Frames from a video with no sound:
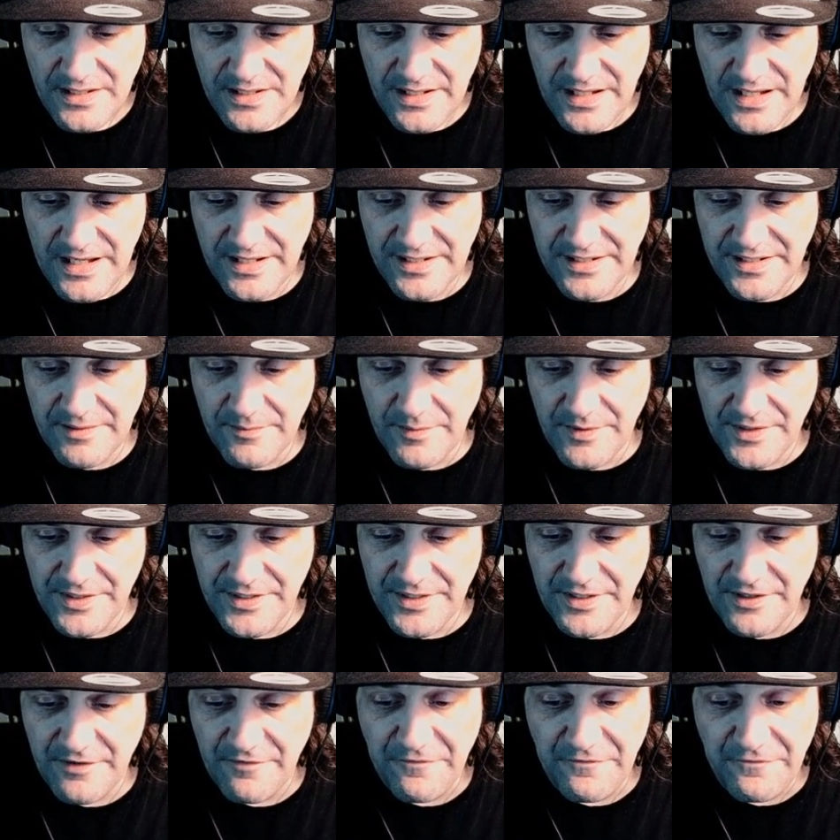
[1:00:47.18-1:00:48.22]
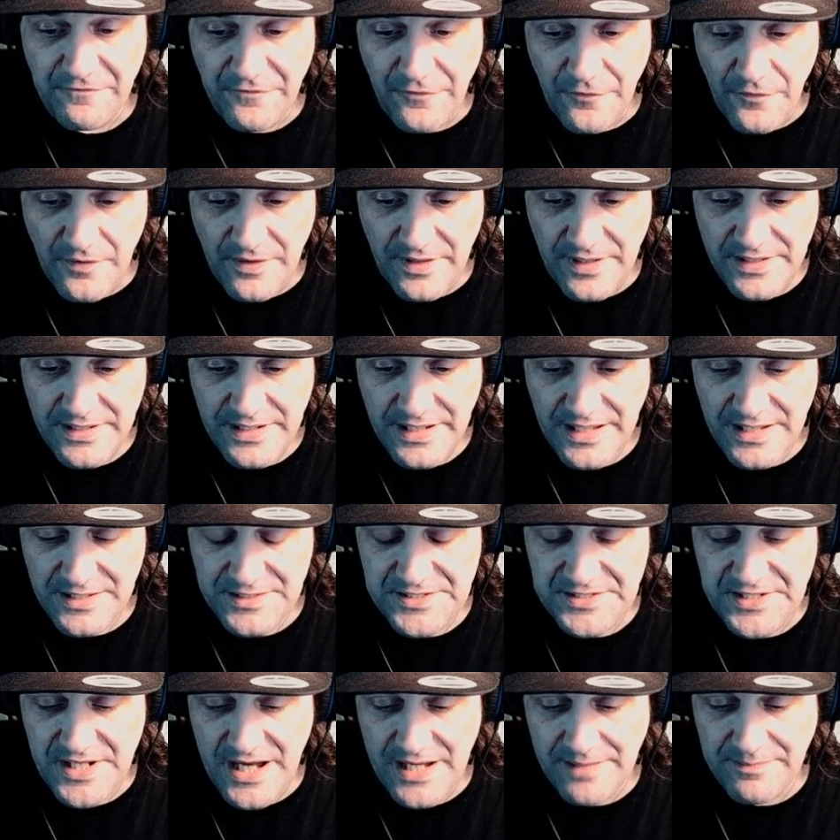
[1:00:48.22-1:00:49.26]
and then we're going to go to 4 and
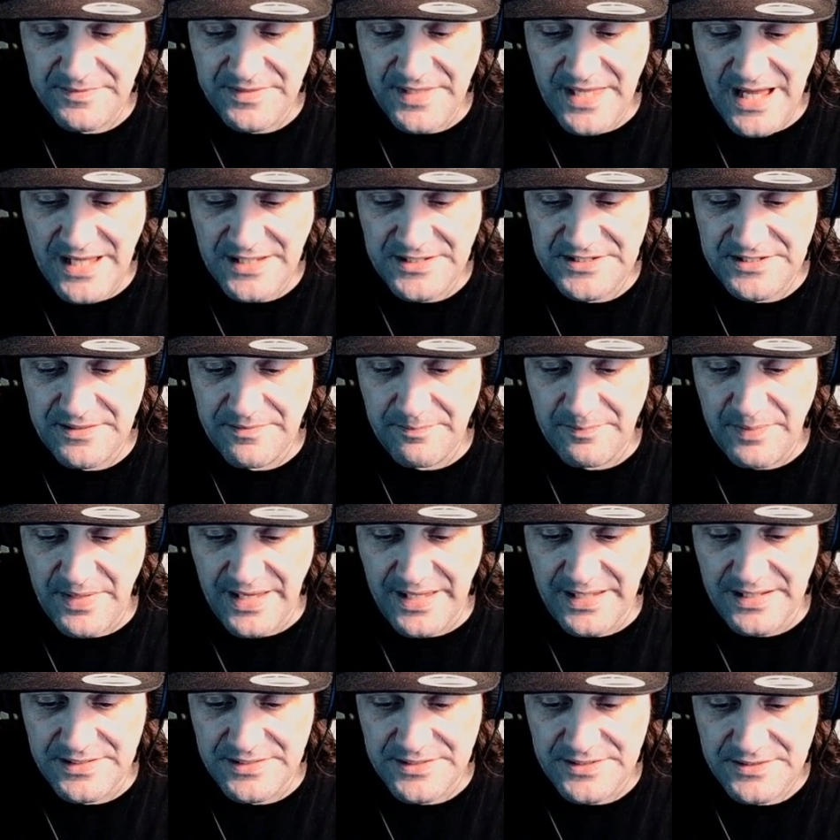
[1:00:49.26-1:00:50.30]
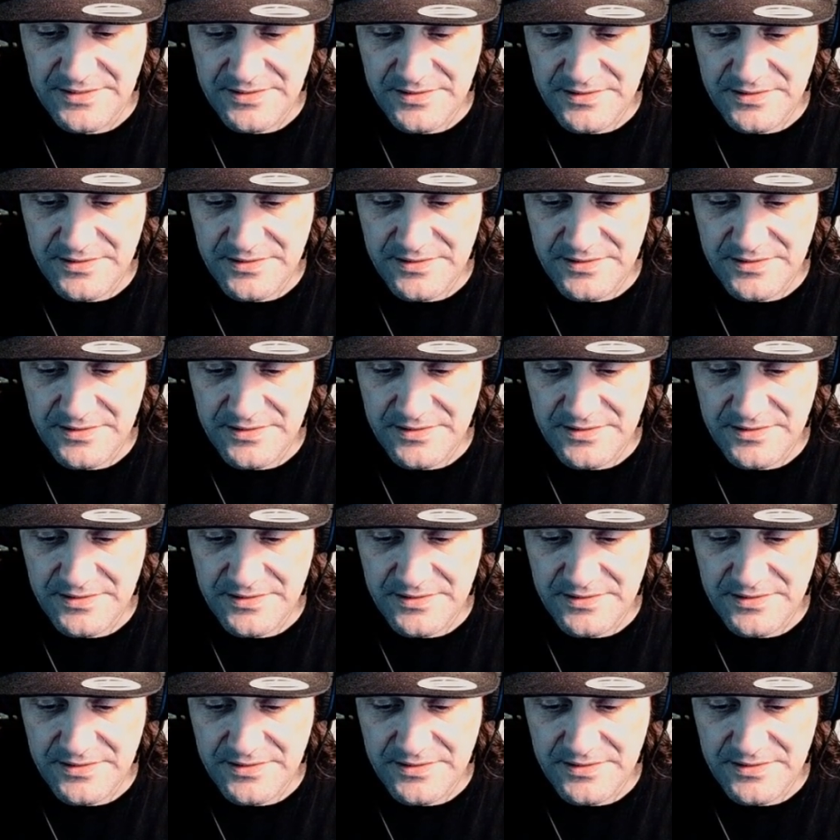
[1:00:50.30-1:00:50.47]
type that to band.